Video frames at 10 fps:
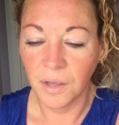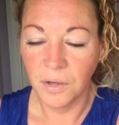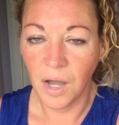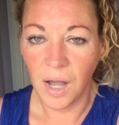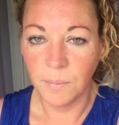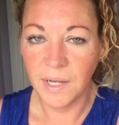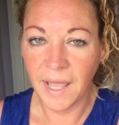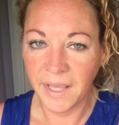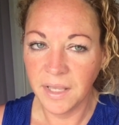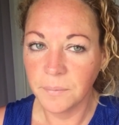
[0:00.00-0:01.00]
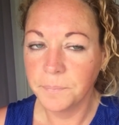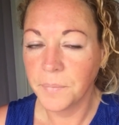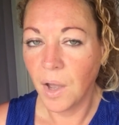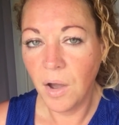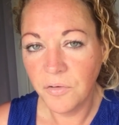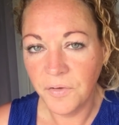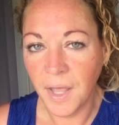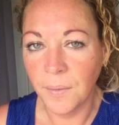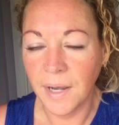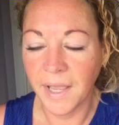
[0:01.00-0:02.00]
I got up late, half an
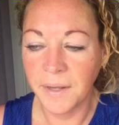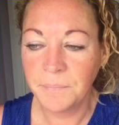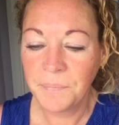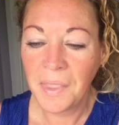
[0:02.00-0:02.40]
hour late.